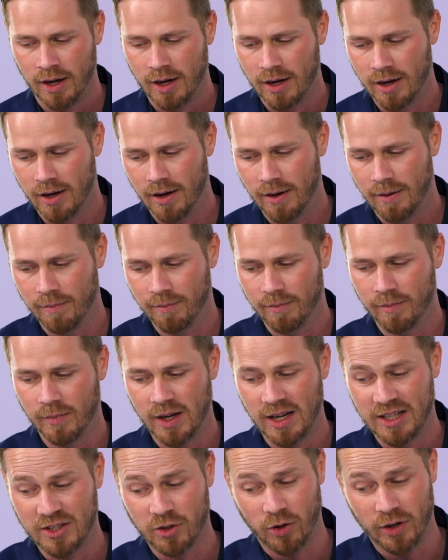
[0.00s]

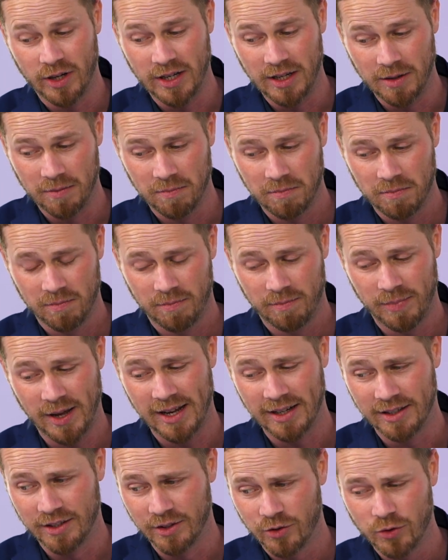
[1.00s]
It's already
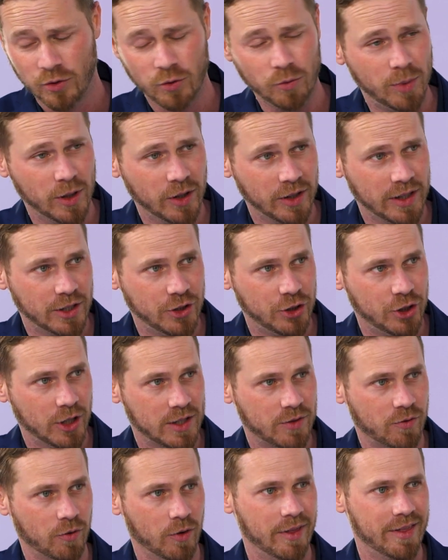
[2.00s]
pegged at $2 billion
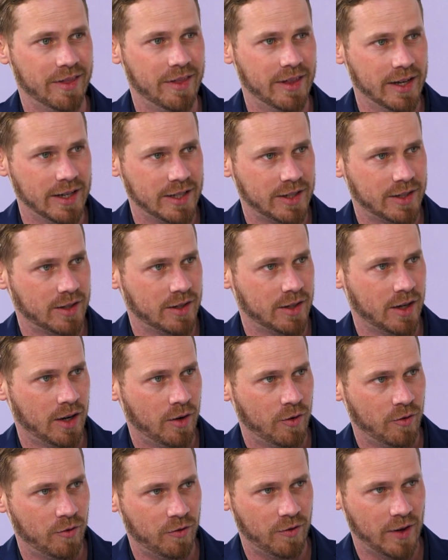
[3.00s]
just for this
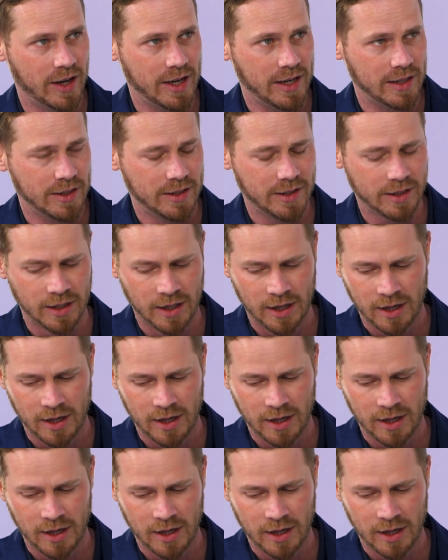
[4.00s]
phase.